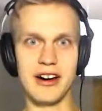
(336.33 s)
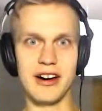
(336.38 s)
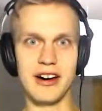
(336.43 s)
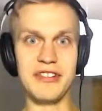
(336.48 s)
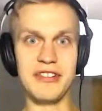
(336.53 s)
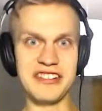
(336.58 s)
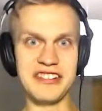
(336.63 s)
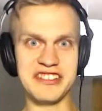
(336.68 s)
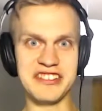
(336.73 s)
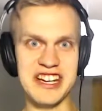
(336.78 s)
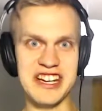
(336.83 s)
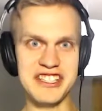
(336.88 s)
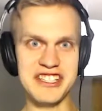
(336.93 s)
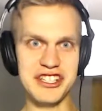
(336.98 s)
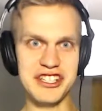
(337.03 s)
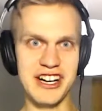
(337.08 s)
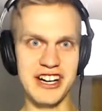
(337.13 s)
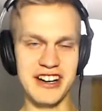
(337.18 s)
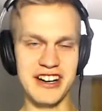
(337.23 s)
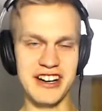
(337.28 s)
sad to
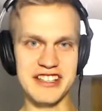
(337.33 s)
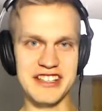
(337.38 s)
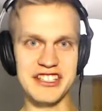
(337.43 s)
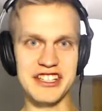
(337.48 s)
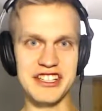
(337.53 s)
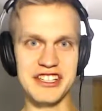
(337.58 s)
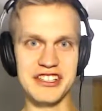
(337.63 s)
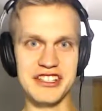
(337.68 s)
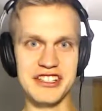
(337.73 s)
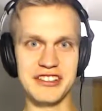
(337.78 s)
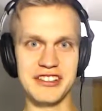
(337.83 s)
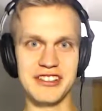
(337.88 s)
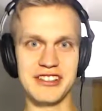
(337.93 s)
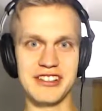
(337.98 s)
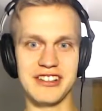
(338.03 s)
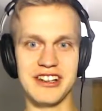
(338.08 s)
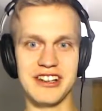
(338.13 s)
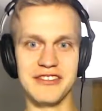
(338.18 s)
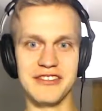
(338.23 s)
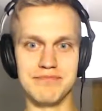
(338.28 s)
hear that you
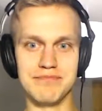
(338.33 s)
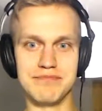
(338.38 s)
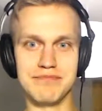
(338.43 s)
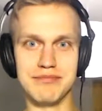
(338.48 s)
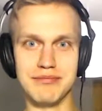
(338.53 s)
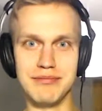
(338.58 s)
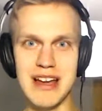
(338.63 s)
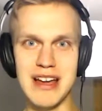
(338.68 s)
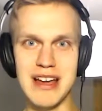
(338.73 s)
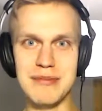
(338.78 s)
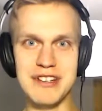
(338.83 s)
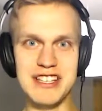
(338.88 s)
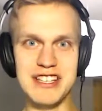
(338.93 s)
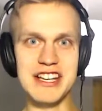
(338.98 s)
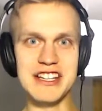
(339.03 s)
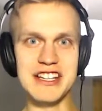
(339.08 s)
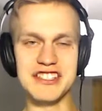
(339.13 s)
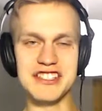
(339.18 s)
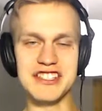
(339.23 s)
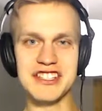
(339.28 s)
kind of maybe
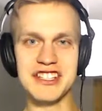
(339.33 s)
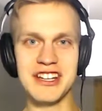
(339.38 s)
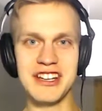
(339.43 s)
didn't